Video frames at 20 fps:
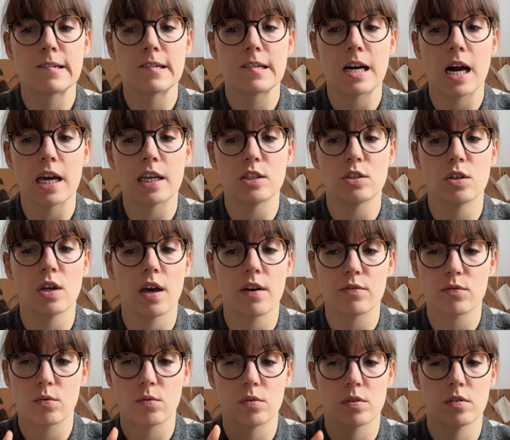I do
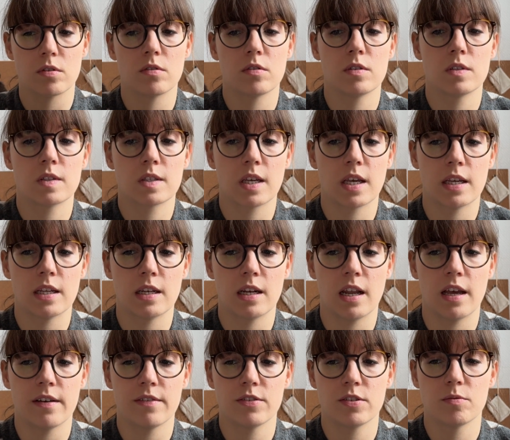have one skein
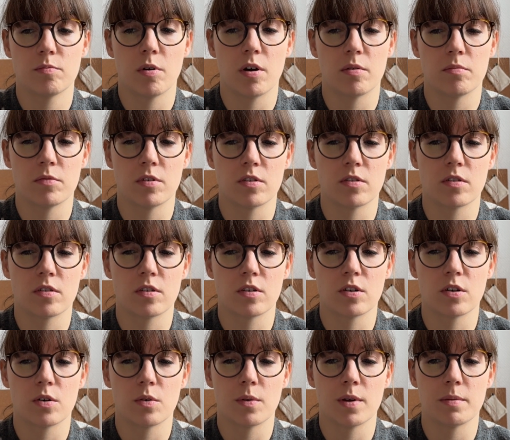left, but I'm not going to
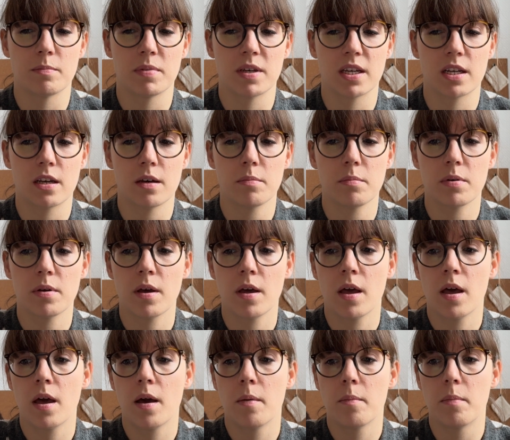go and pick it up.
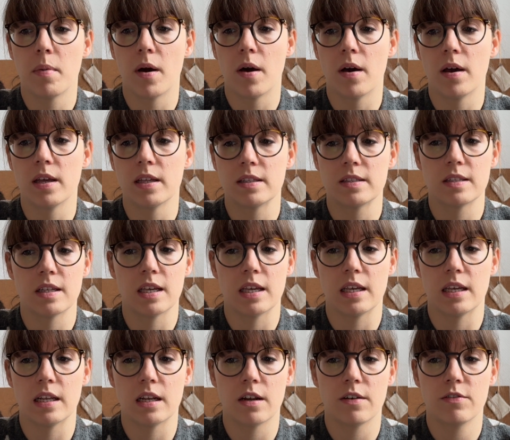But it's
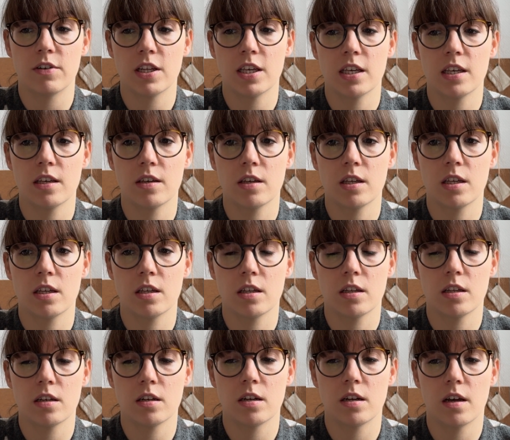a lovely
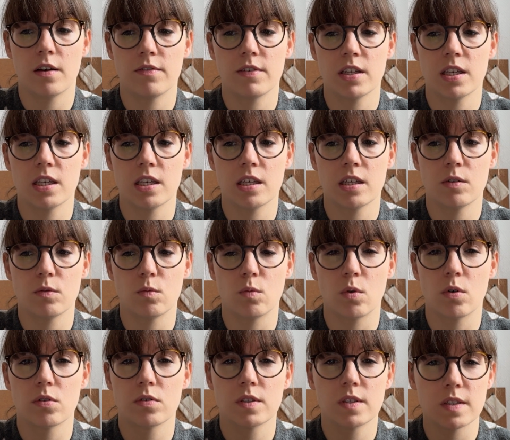
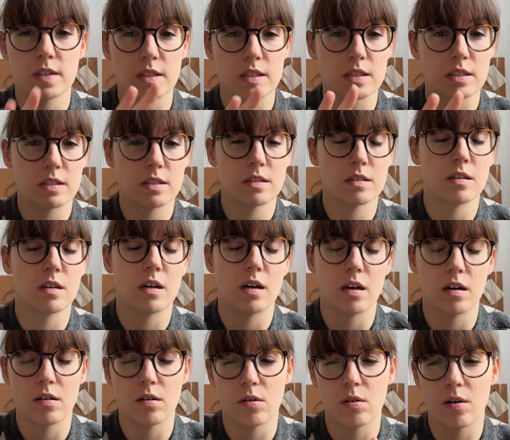worsted
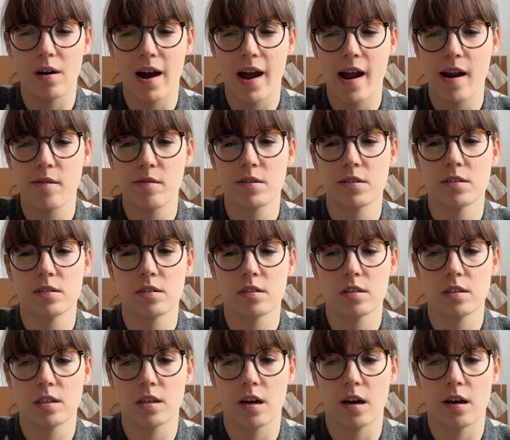or iron
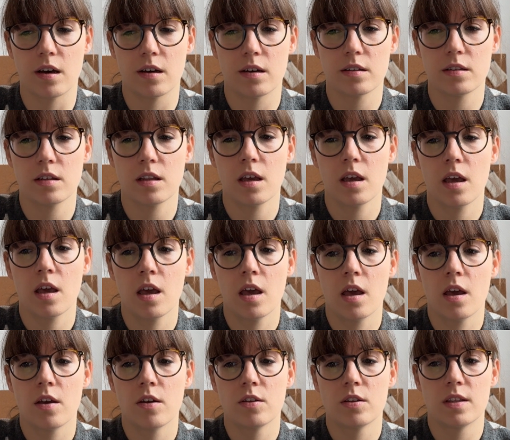yarn
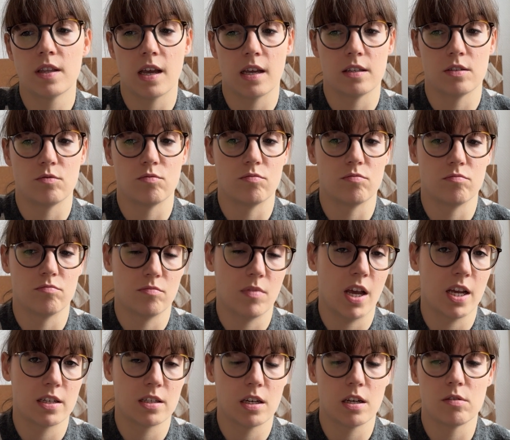that is
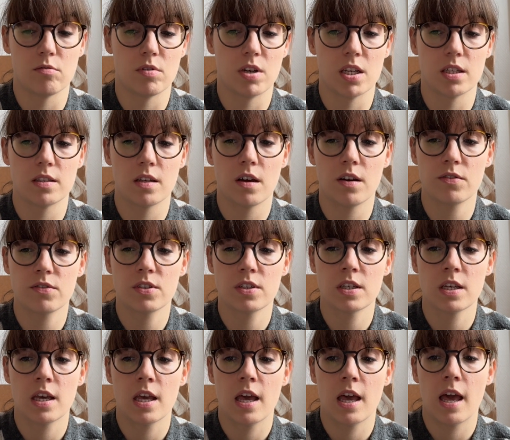actually really soft,
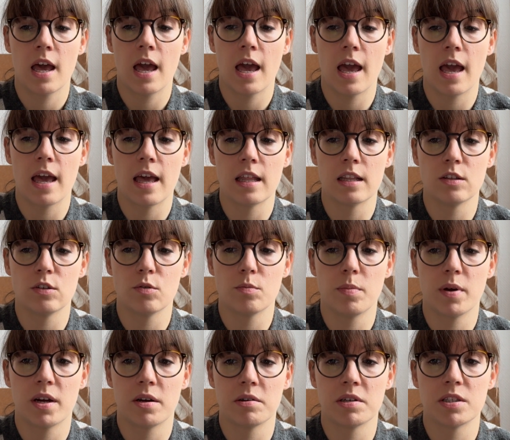and you
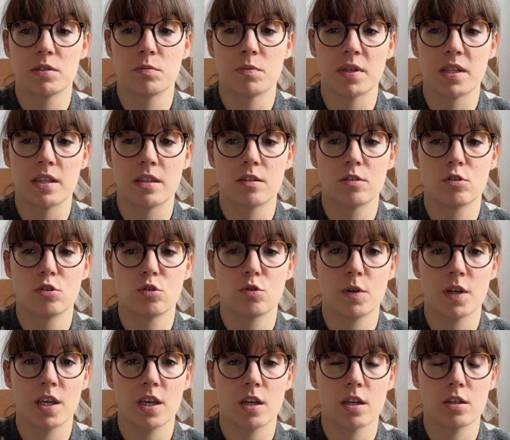pair it with
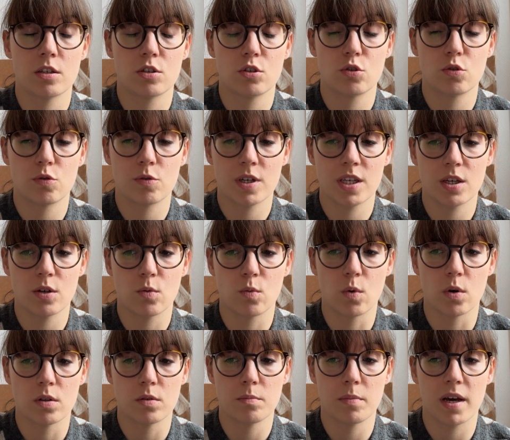Trio
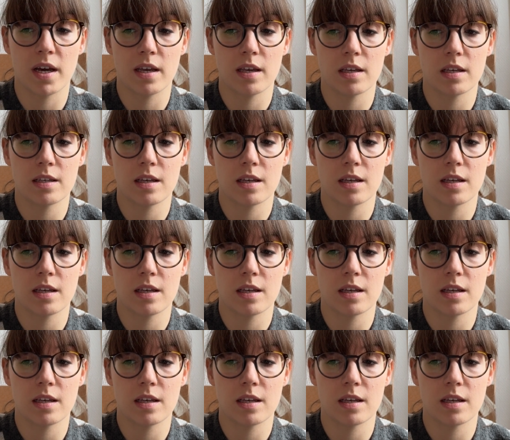1 by